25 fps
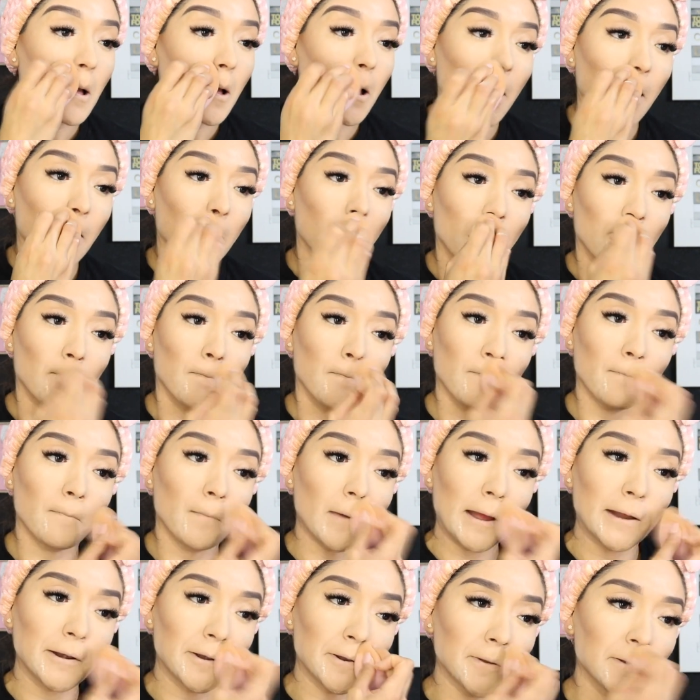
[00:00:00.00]
Um,
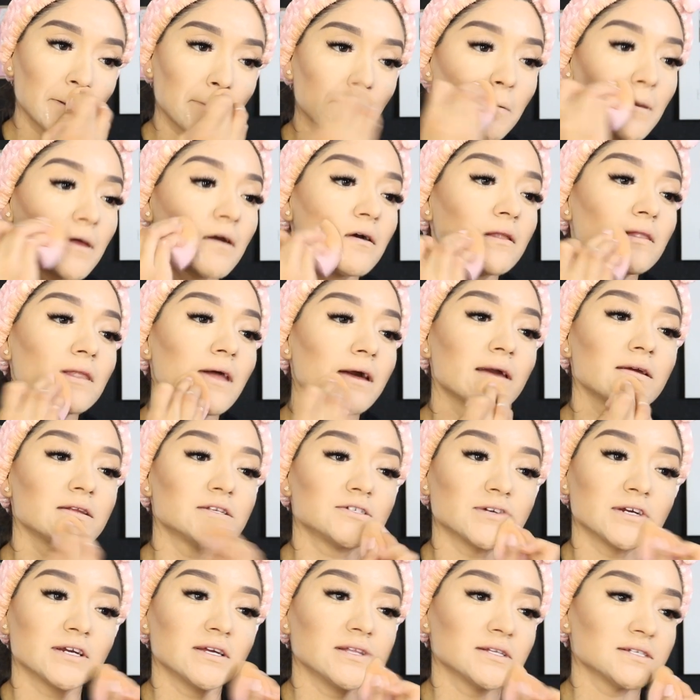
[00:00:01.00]
I just feel like
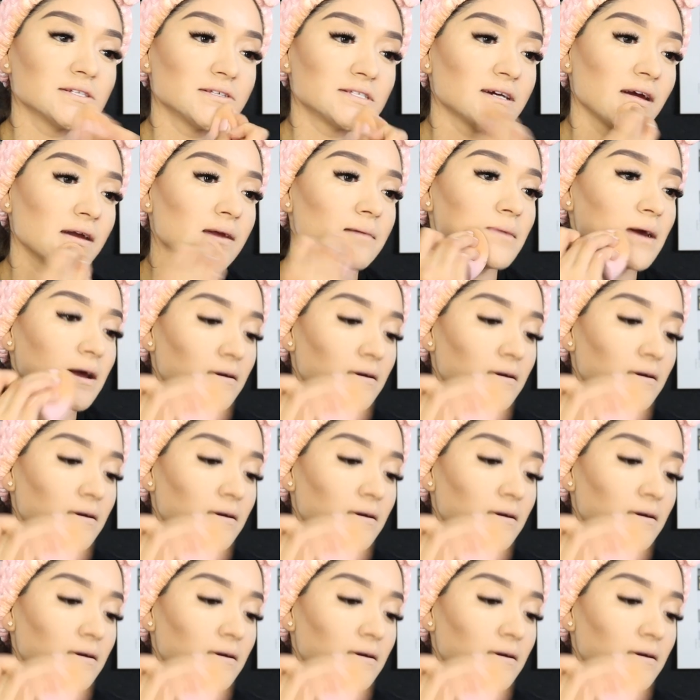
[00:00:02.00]
during this time,